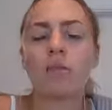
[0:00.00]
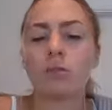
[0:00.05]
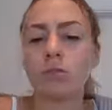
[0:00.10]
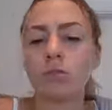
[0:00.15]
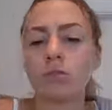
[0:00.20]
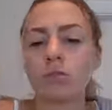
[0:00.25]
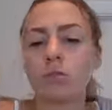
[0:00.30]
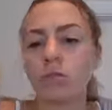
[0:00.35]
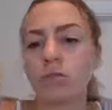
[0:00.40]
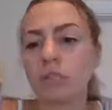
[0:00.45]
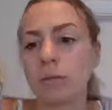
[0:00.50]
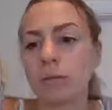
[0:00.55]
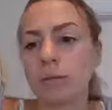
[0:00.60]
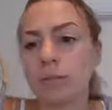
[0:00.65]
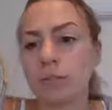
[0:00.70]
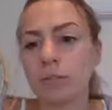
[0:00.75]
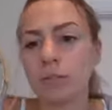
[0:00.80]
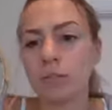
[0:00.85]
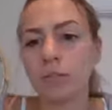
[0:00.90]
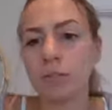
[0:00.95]
So those are just
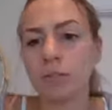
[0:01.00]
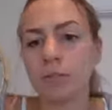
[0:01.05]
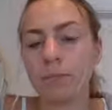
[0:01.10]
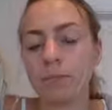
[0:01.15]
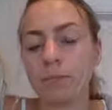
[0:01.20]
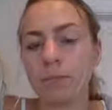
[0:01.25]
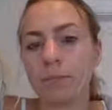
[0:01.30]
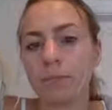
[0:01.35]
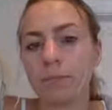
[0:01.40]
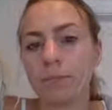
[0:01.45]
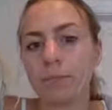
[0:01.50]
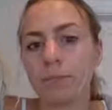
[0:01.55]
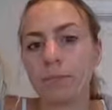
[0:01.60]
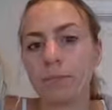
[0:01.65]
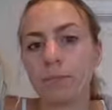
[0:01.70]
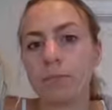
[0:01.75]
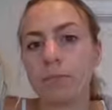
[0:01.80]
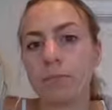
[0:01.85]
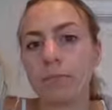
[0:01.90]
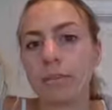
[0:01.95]

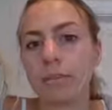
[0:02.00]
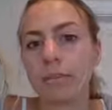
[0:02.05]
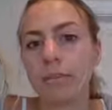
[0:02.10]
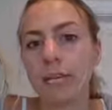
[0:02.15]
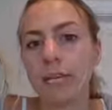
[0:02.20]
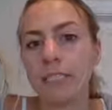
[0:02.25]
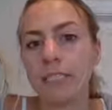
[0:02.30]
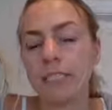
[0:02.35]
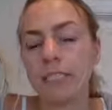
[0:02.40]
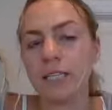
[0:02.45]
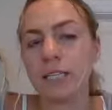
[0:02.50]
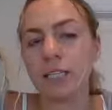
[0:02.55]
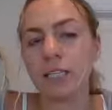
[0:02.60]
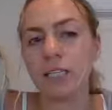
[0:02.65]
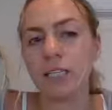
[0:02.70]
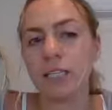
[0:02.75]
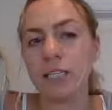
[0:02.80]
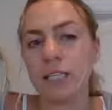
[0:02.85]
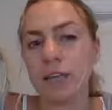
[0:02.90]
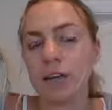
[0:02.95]
some good ideas.
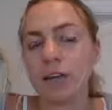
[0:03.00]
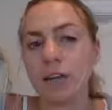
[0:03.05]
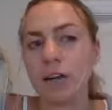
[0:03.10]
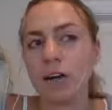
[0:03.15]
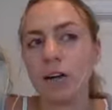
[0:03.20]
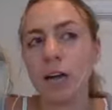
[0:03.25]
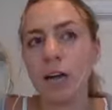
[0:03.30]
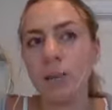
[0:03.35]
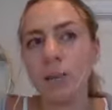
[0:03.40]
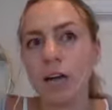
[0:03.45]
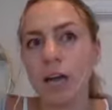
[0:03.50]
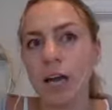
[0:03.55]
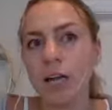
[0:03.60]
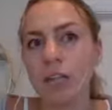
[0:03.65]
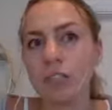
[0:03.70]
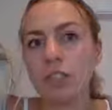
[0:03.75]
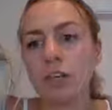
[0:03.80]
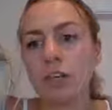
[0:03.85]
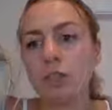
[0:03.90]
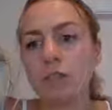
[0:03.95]
Just think a
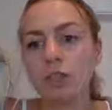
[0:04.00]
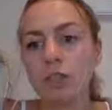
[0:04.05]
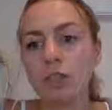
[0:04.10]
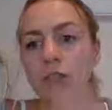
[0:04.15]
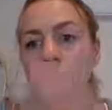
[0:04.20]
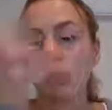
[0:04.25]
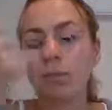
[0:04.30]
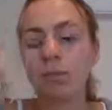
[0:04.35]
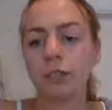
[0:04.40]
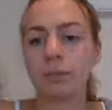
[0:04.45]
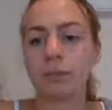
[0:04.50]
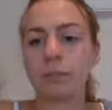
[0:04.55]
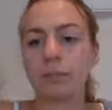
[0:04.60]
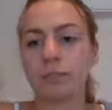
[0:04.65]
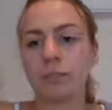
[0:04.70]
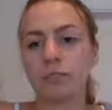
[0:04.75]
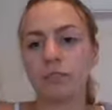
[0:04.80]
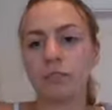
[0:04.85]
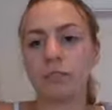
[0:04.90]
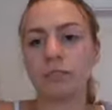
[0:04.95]
carbohydrate food with a
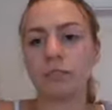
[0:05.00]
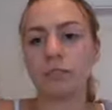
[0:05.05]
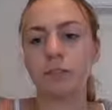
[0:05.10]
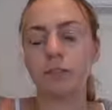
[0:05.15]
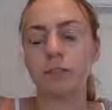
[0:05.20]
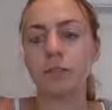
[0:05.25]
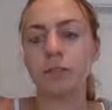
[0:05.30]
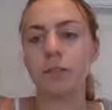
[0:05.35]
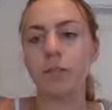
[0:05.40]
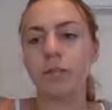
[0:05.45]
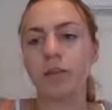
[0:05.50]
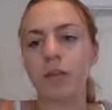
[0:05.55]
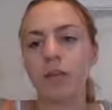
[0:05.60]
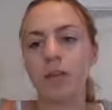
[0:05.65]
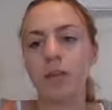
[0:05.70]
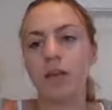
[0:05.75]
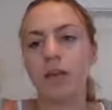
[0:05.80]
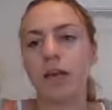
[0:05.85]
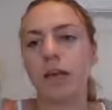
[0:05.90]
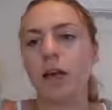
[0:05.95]
protein food,
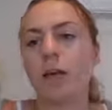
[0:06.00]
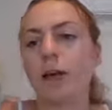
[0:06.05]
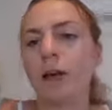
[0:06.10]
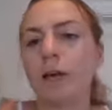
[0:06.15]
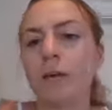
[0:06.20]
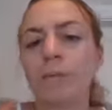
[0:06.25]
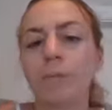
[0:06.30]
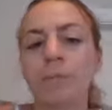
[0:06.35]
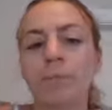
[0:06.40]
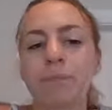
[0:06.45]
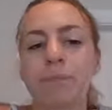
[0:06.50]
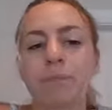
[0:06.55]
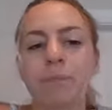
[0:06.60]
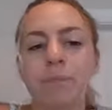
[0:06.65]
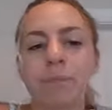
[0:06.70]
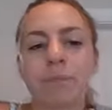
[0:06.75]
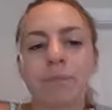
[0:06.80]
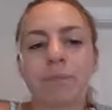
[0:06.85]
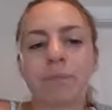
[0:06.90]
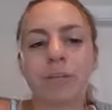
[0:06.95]
and
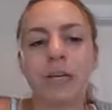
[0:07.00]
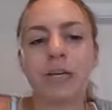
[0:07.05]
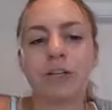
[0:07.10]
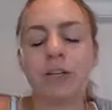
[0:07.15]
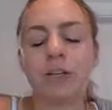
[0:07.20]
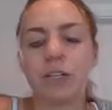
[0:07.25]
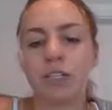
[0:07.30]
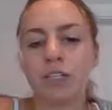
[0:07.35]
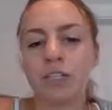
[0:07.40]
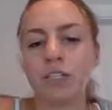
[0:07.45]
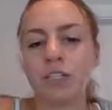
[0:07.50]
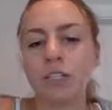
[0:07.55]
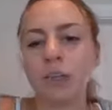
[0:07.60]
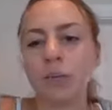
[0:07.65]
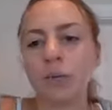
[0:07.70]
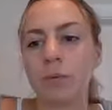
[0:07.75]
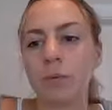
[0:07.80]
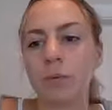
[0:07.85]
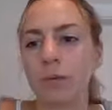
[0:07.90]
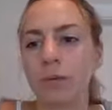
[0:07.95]
you're good to
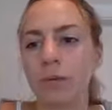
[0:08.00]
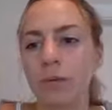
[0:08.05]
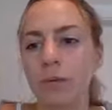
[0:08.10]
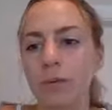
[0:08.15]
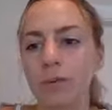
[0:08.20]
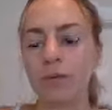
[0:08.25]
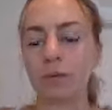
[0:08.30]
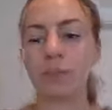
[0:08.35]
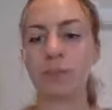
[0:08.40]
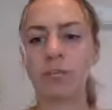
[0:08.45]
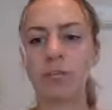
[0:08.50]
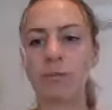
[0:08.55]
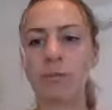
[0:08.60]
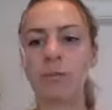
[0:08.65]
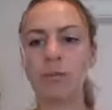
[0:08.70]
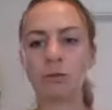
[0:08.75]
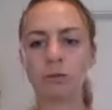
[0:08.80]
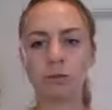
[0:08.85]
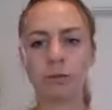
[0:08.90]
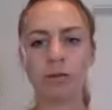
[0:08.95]
go with your pre and
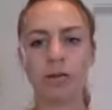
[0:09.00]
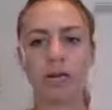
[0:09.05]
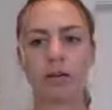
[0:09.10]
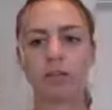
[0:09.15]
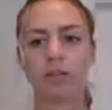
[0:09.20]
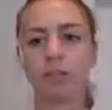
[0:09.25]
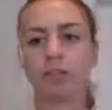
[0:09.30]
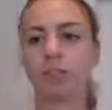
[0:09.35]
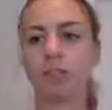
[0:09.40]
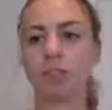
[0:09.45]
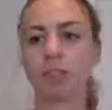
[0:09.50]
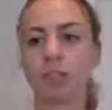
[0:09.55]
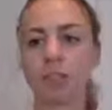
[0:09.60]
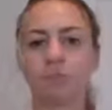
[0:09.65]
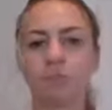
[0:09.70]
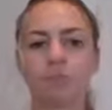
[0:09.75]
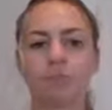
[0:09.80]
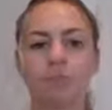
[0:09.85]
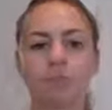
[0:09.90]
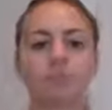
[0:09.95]
post workout
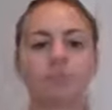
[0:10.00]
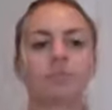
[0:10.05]
nutrition.